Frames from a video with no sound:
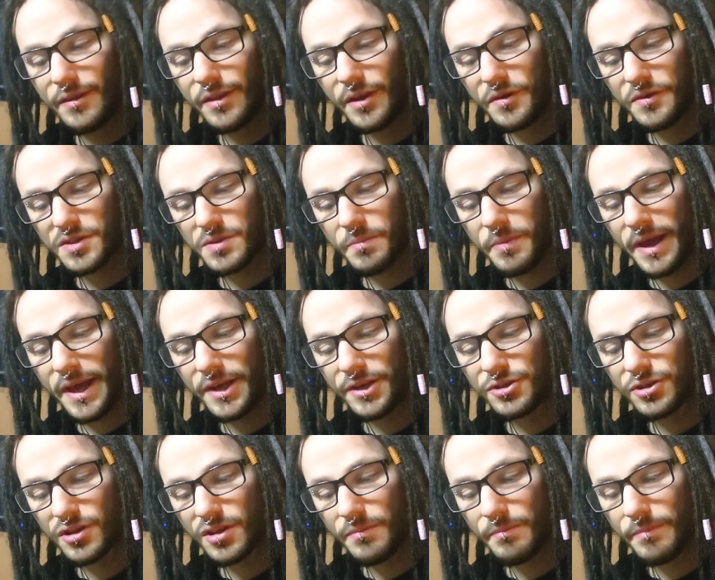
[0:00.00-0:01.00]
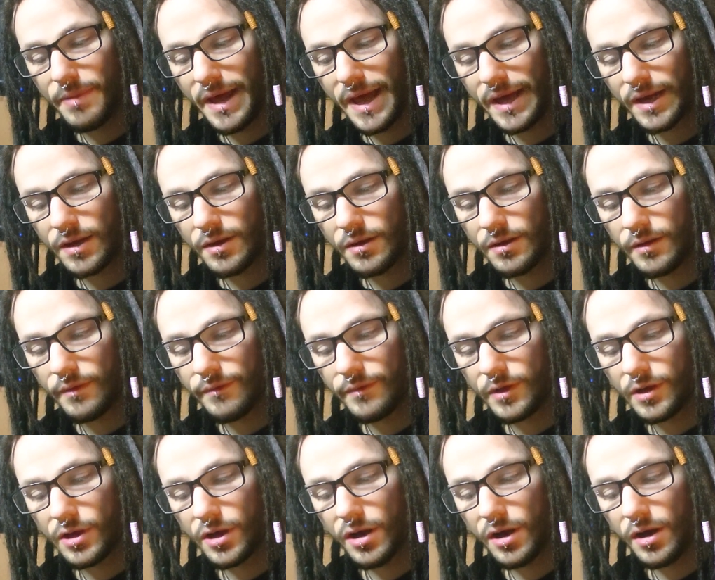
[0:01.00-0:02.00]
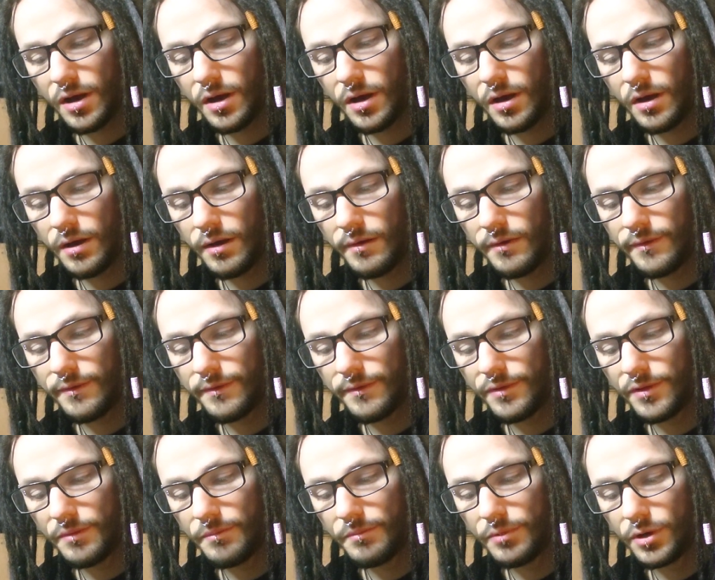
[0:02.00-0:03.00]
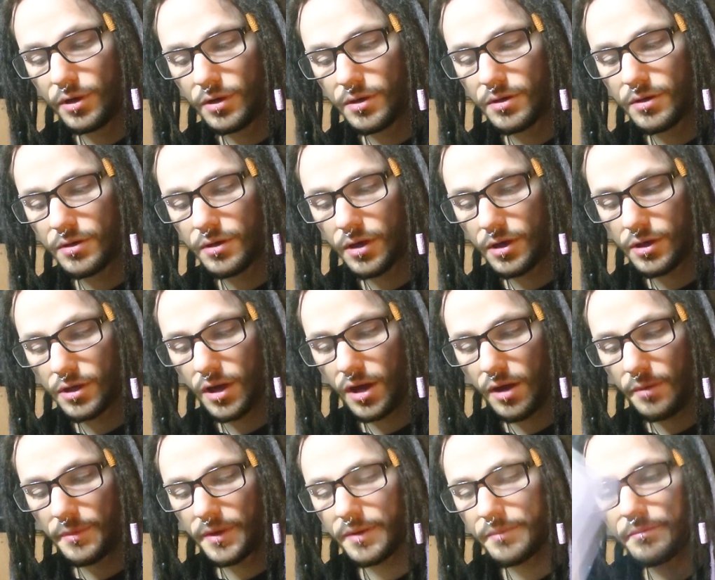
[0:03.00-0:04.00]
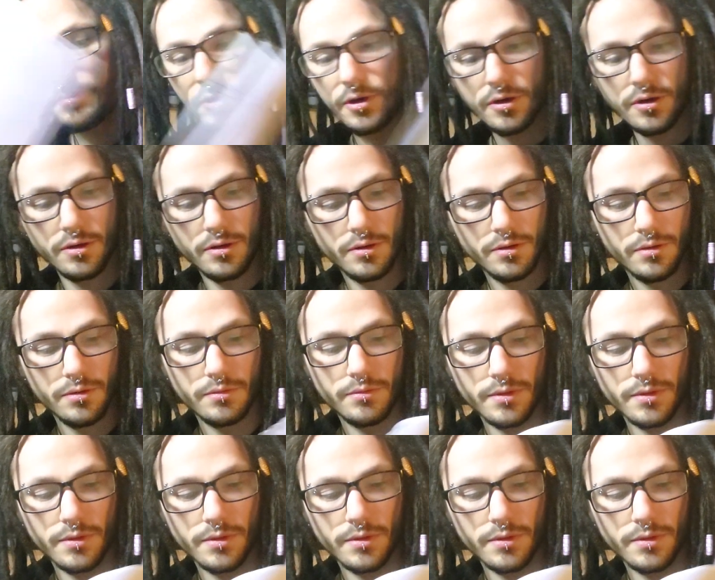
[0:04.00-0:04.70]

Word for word: There is a page on the back of the of the book, a comic book.